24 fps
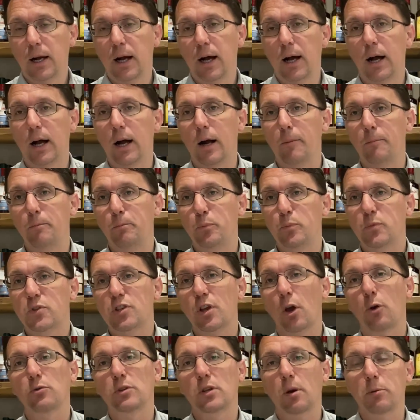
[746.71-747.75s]

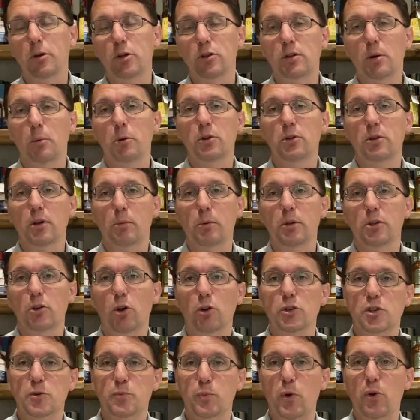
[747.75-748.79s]
So
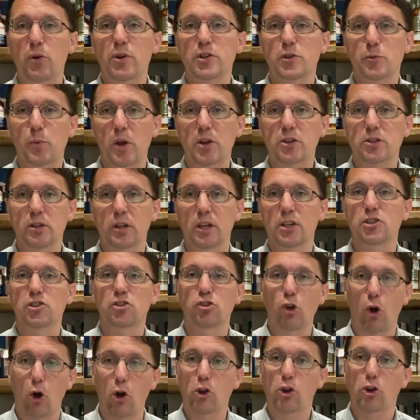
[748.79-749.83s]

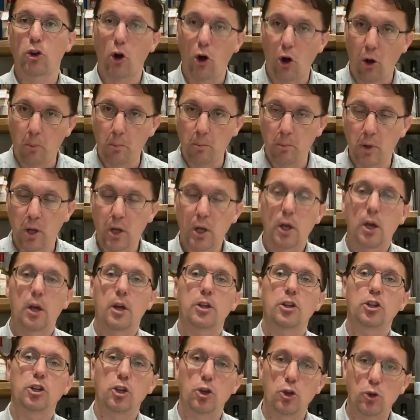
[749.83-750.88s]
www.spiritspecialist.com.
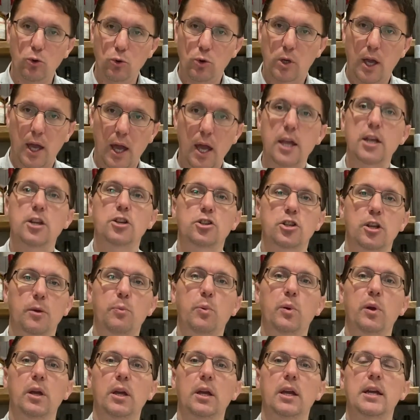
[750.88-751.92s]
UK
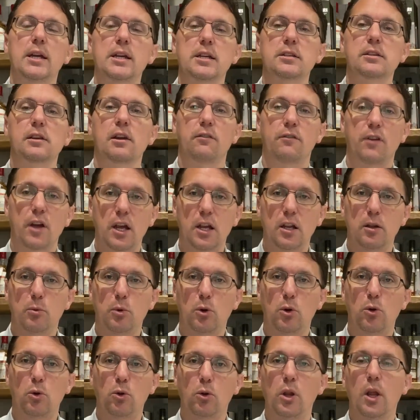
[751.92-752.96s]
shipping is
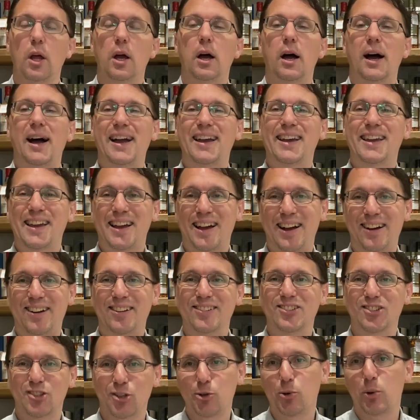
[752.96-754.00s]
available. I
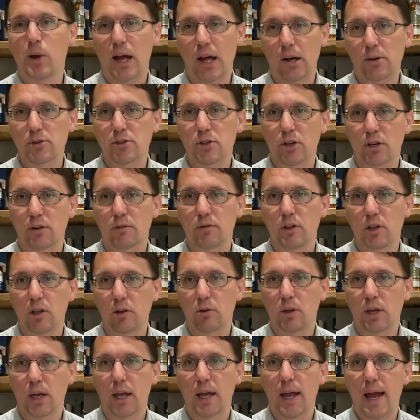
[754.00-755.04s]
can't do outside of the
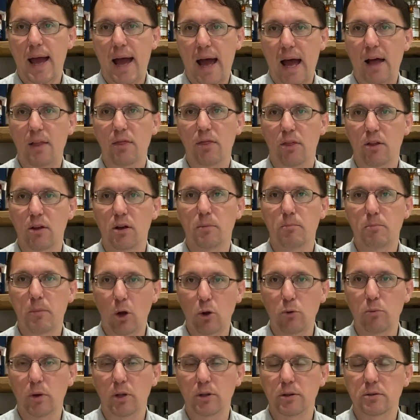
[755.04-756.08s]
UK at the
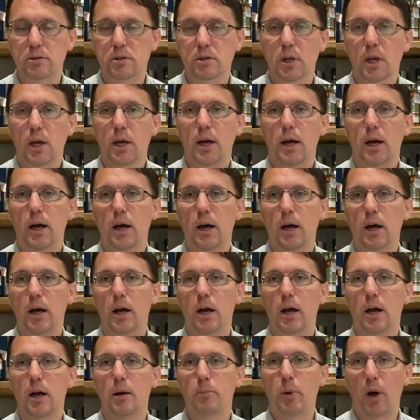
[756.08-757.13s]
moment,
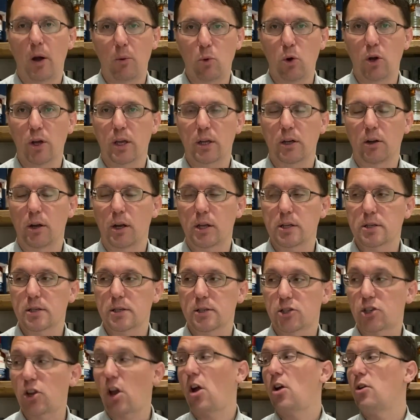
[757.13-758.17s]
but I'm working on it.
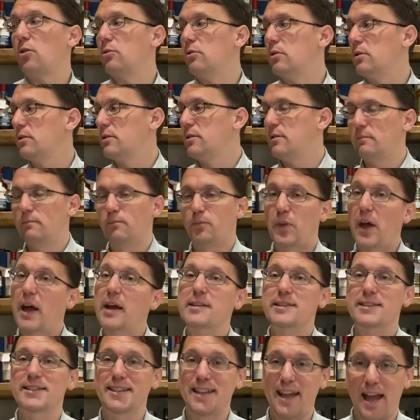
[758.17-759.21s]
So
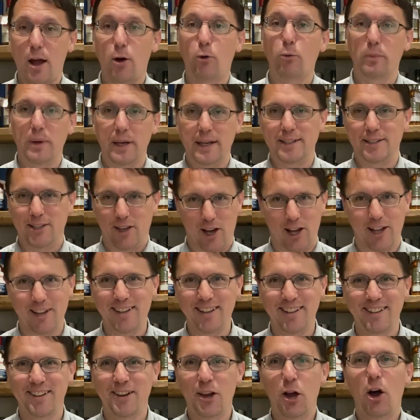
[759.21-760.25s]
that's now me
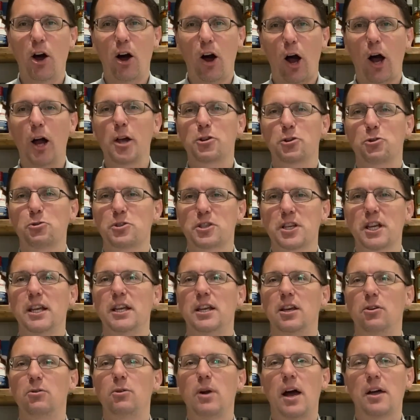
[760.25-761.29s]
done. I shall see
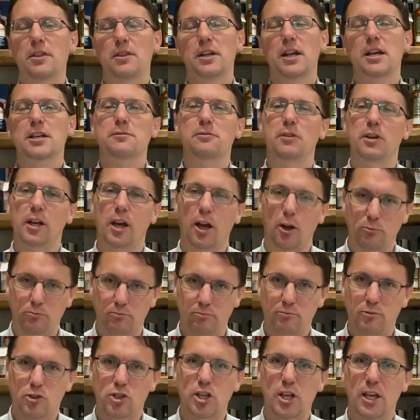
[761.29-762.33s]
you at the next video.
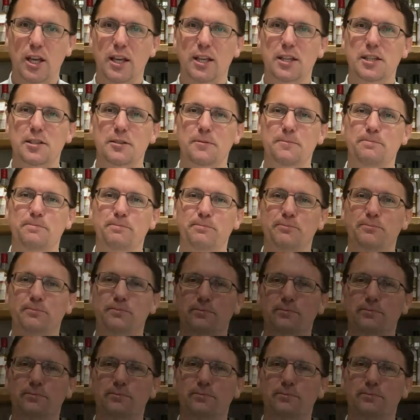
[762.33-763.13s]
Cheers.